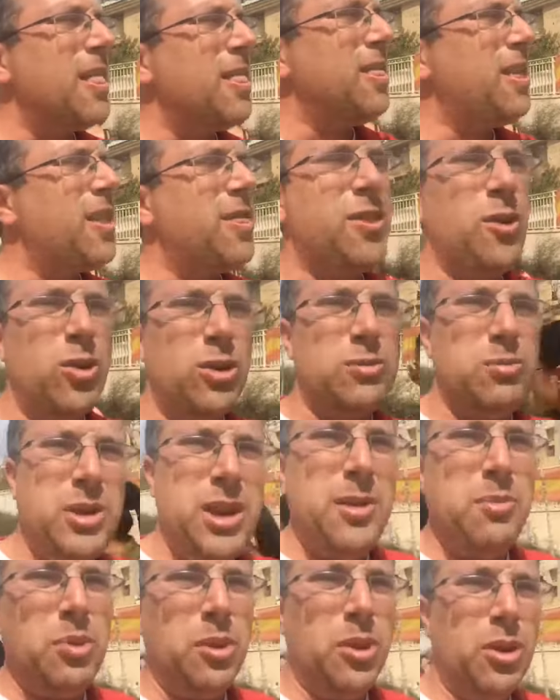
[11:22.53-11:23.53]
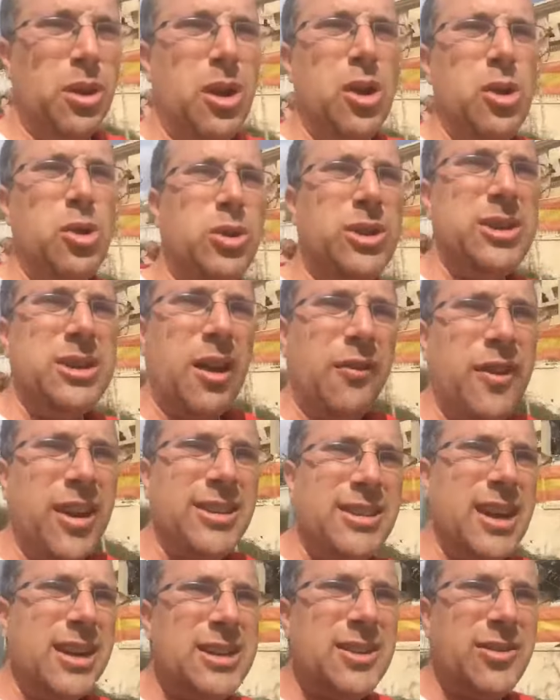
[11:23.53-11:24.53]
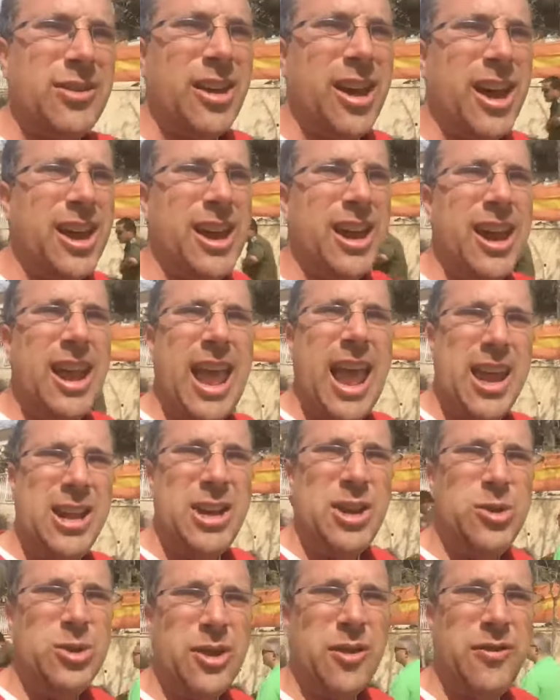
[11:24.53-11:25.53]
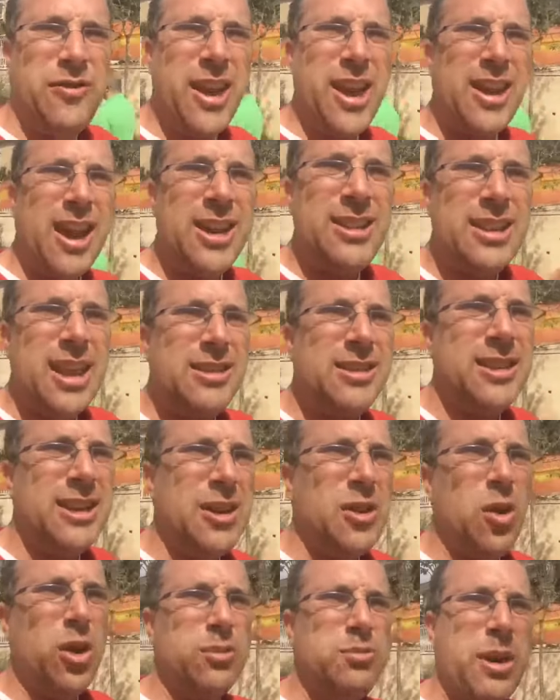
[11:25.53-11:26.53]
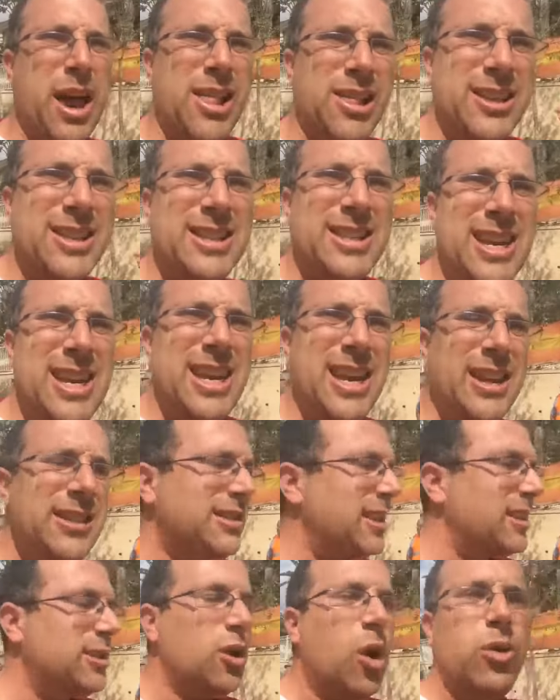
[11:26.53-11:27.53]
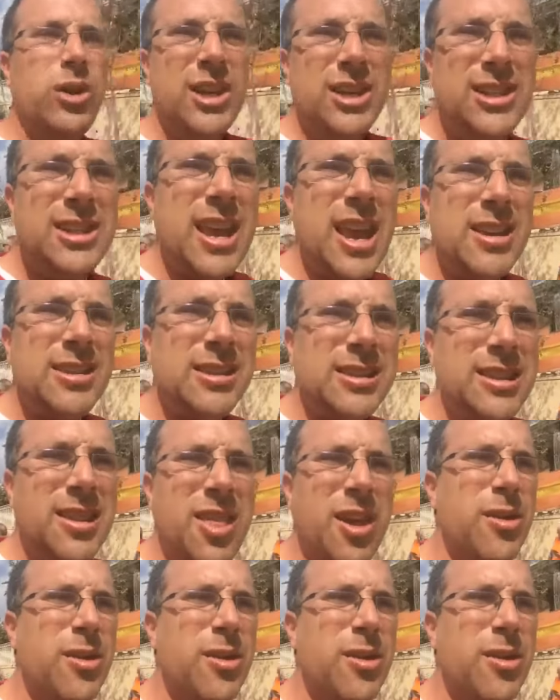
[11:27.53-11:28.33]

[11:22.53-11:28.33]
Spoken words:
that those people who self-identify and use a fake identity called Palestinians that don't exist,